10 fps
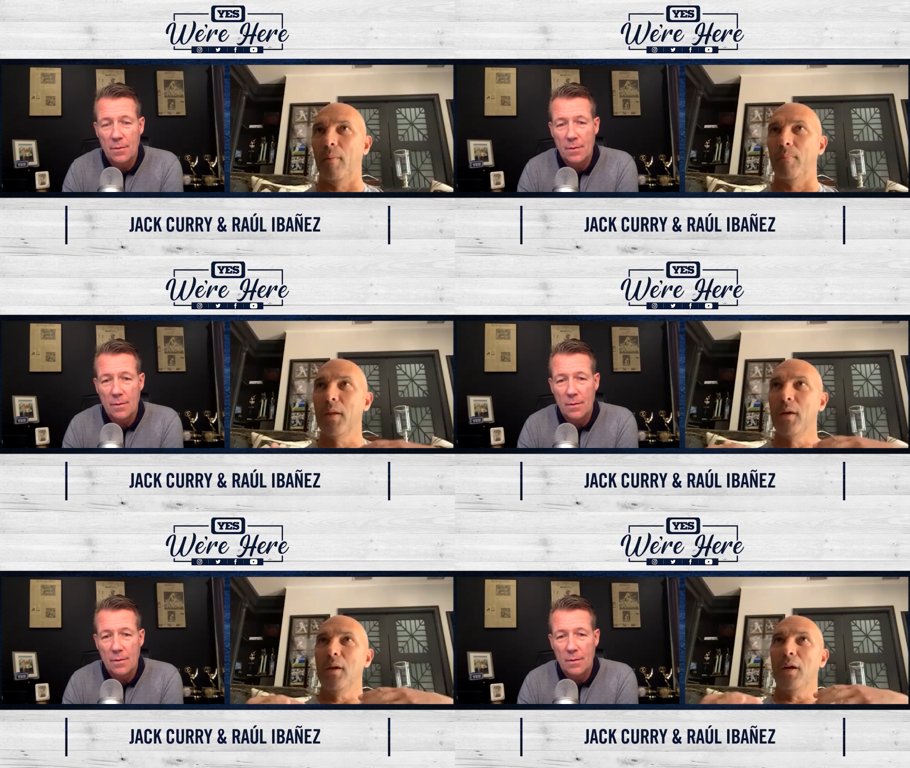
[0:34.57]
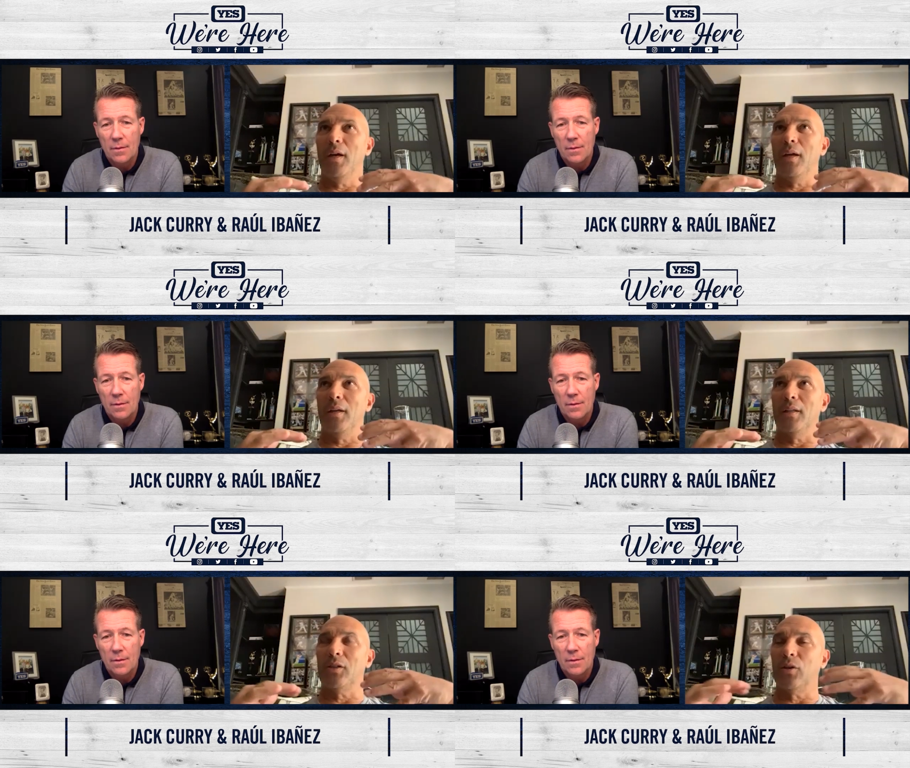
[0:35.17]
Speaker 1: um,
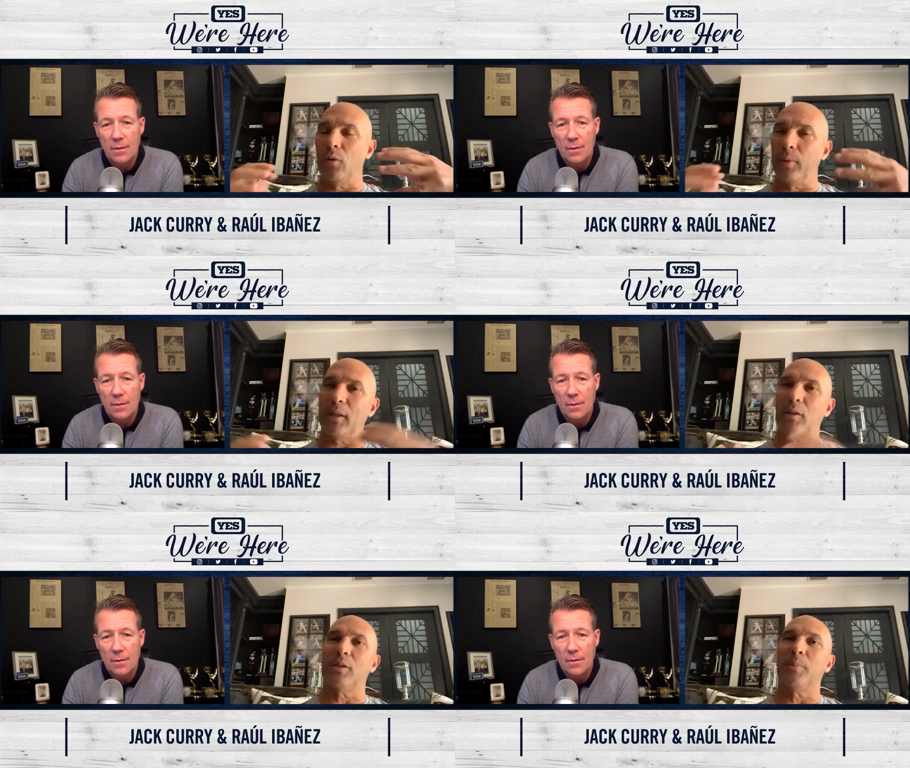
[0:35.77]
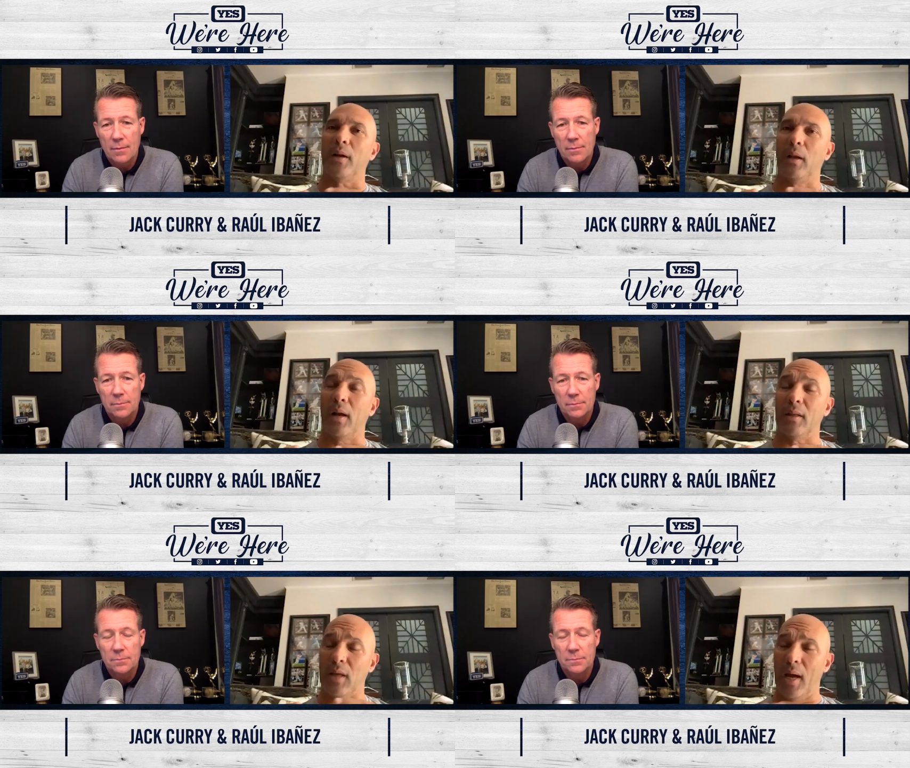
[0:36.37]
is, you know, we get to spend a lot
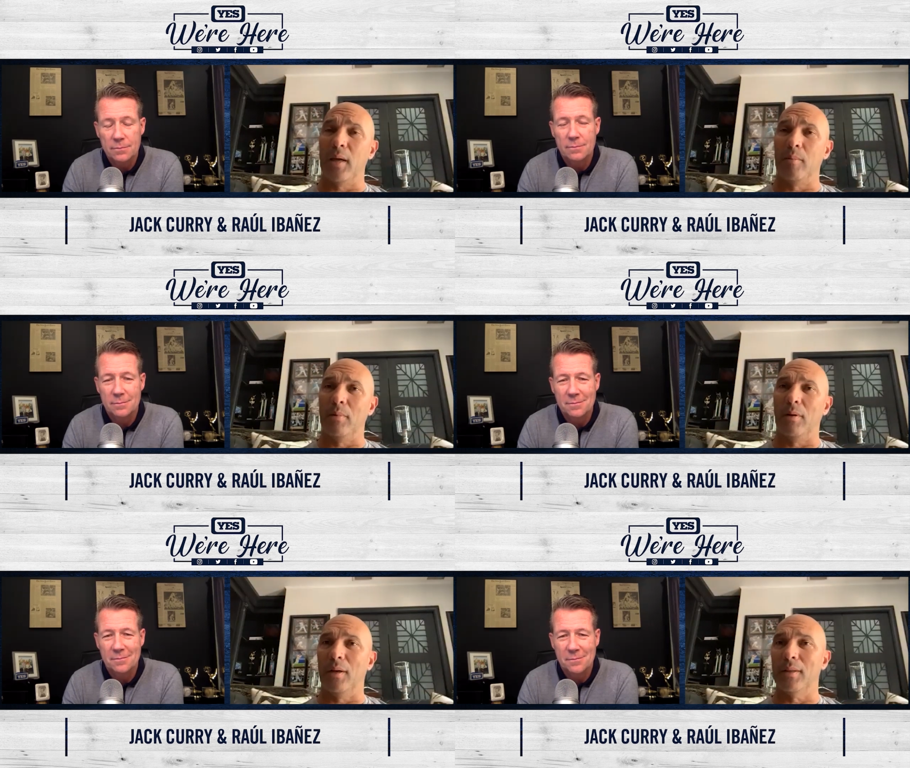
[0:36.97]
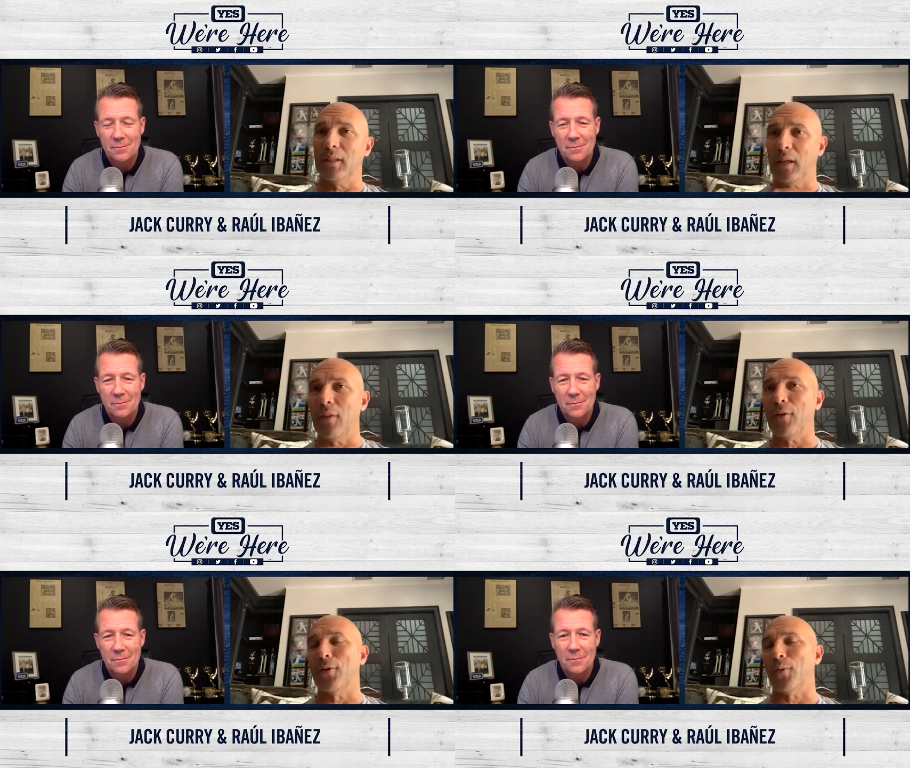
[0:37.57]
of time uh,
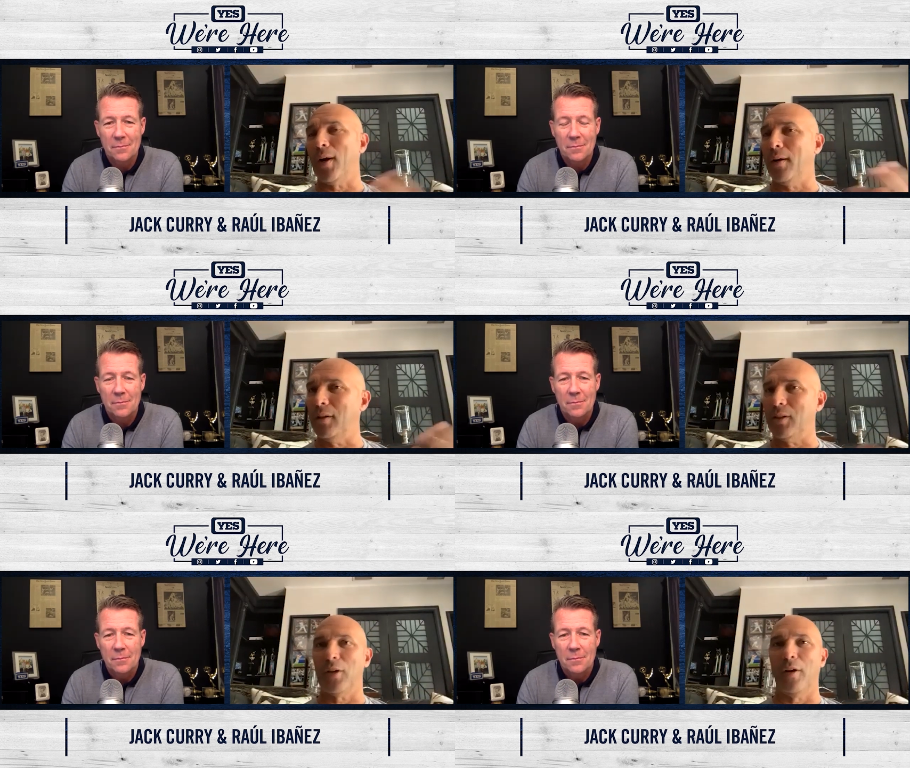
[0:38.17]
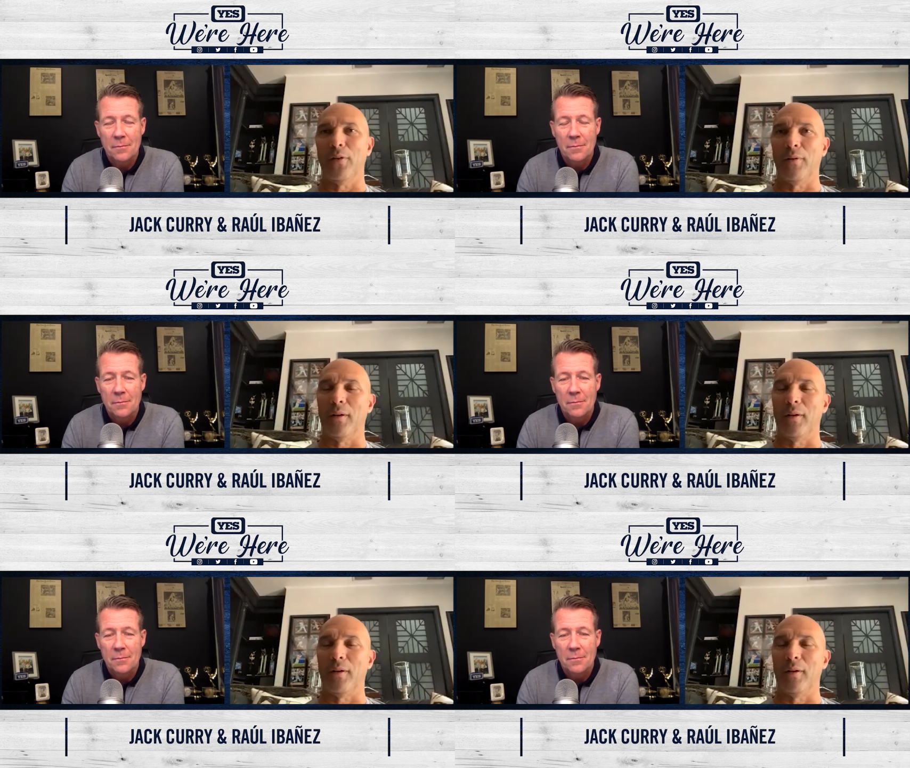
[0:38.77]
together and around each other